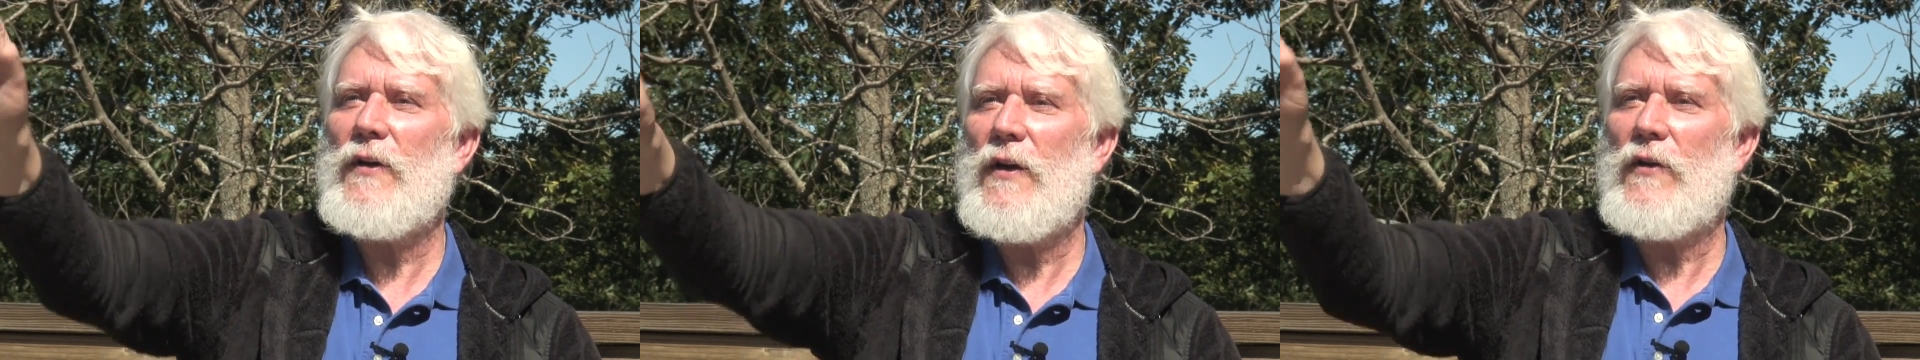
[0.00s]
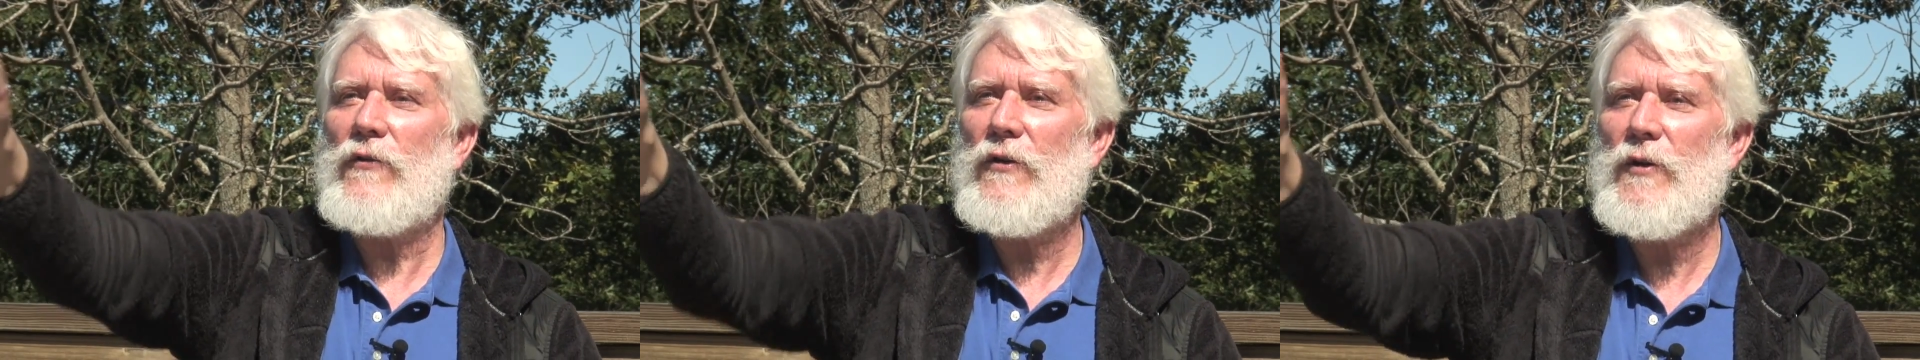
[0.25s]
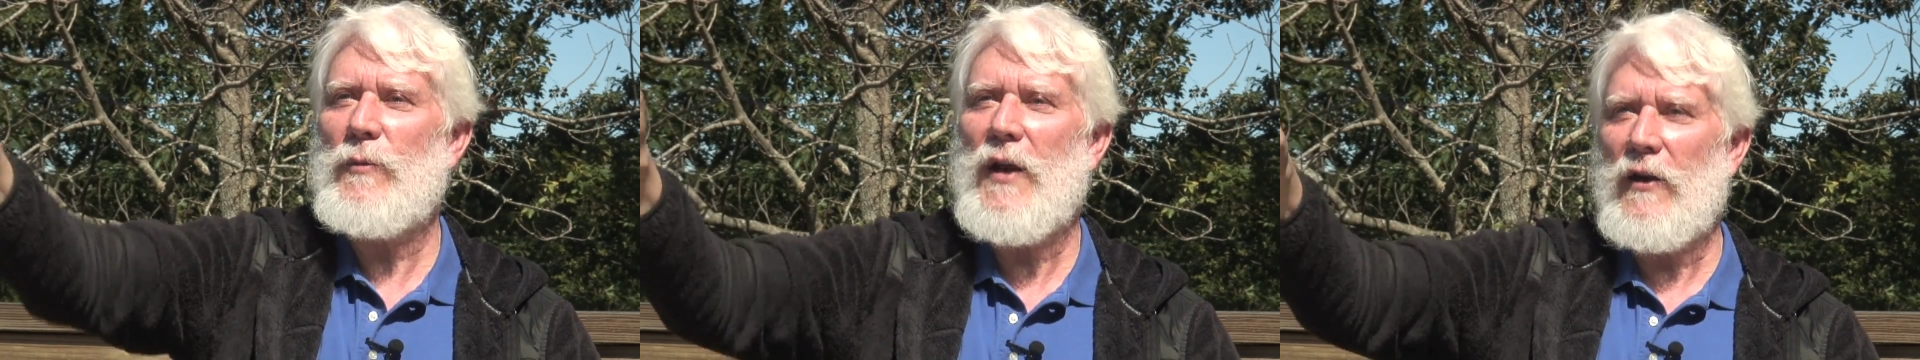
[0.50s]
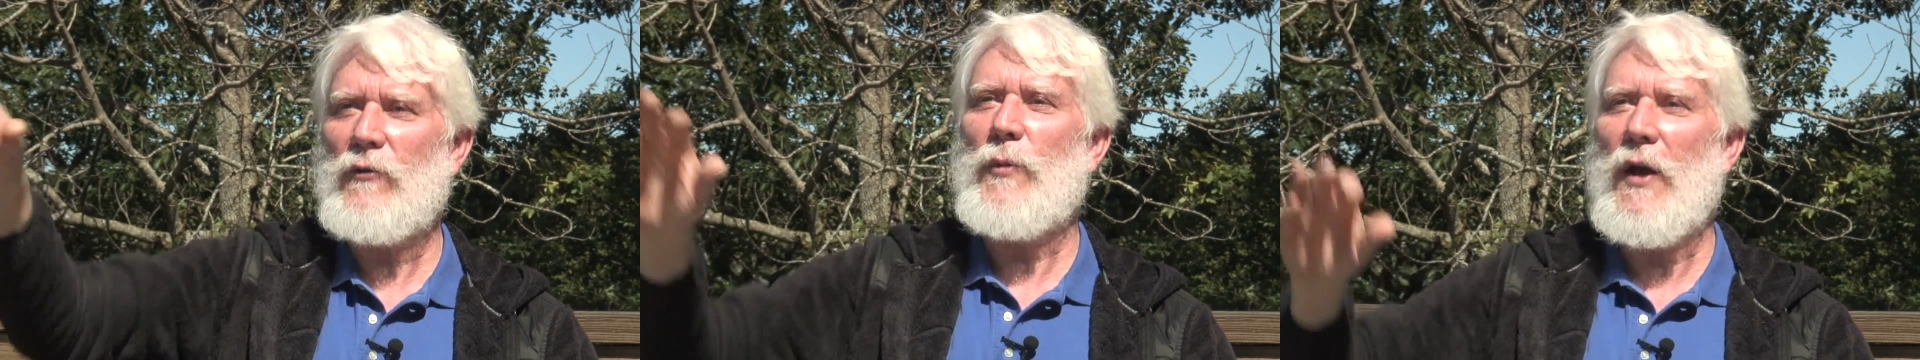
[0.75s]
dust on a
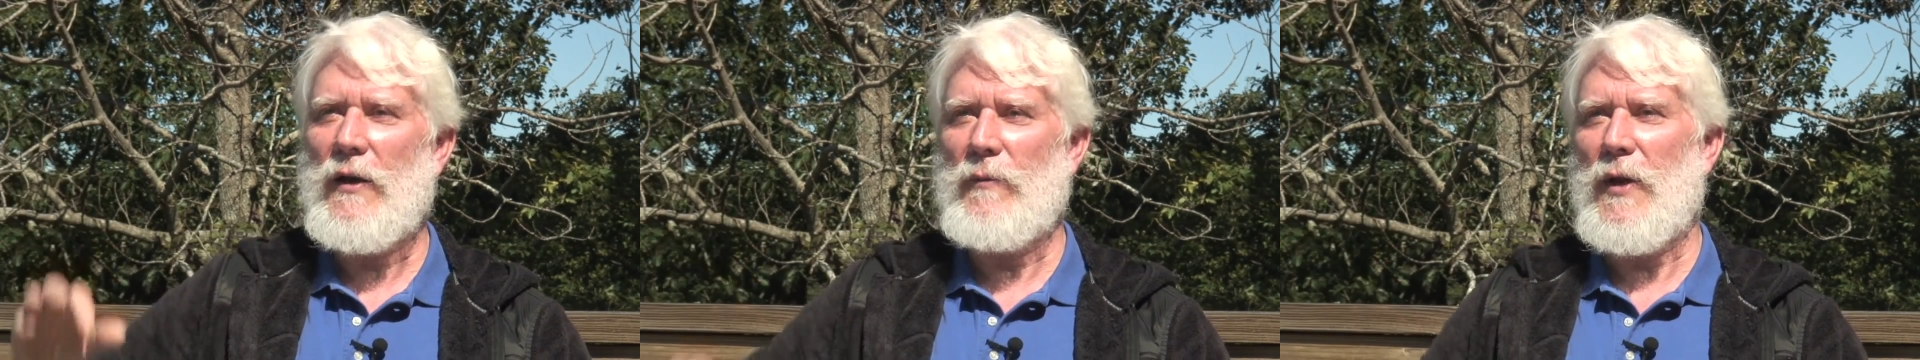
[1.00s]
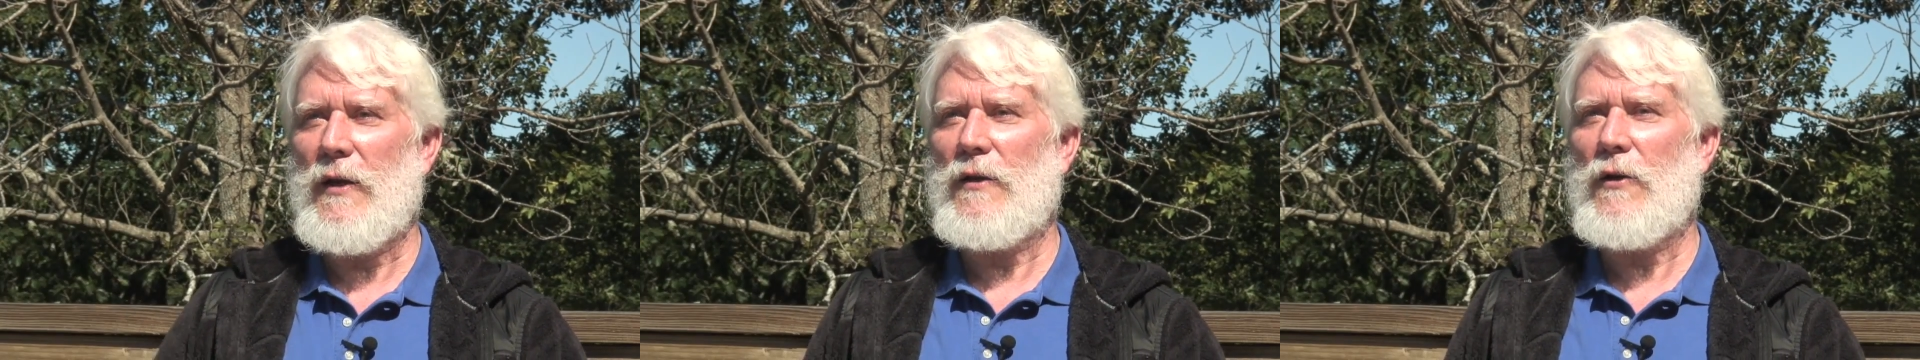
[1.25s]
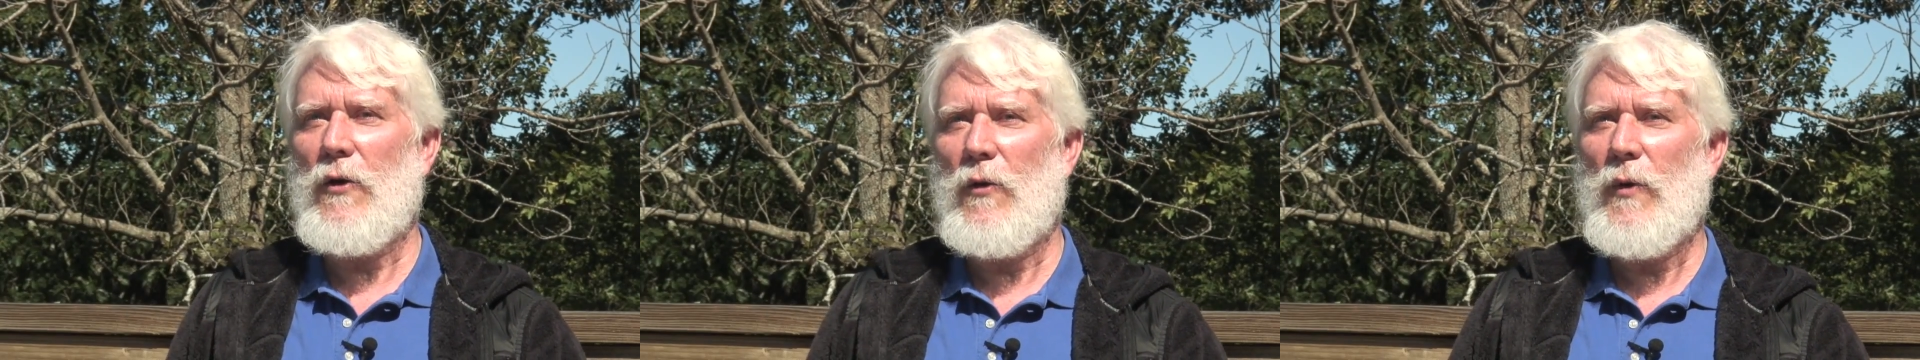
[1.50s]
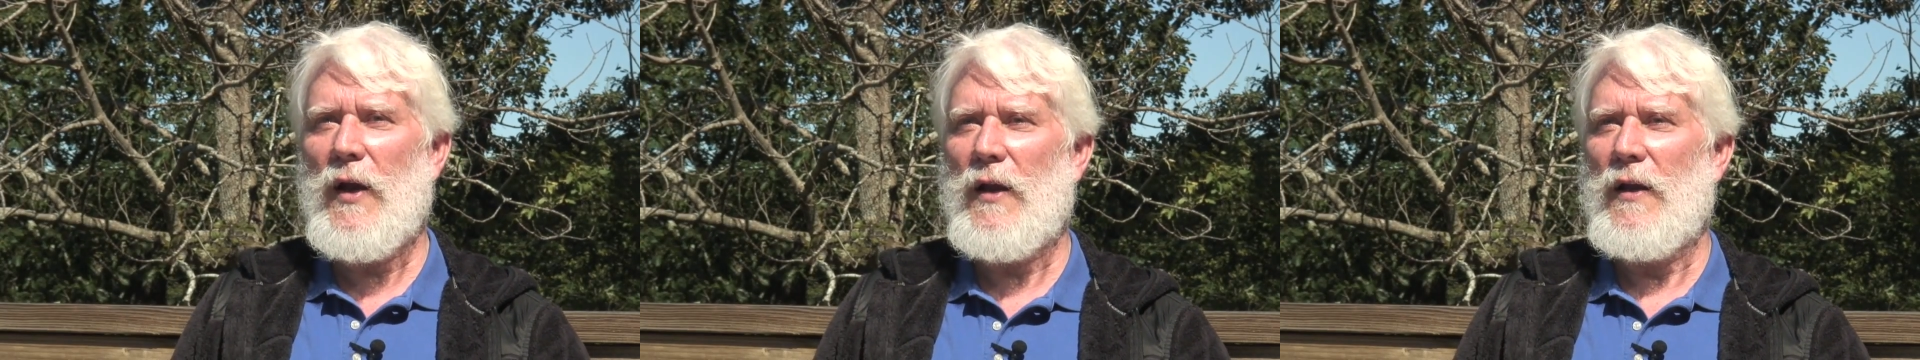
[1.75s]
black spot and make it go
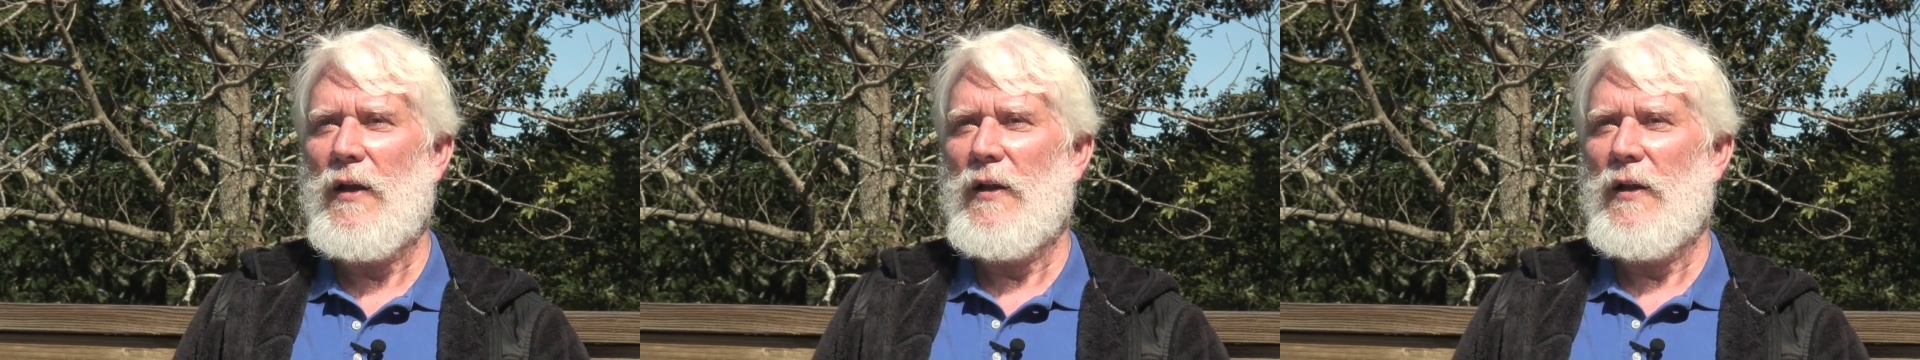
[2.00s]
away.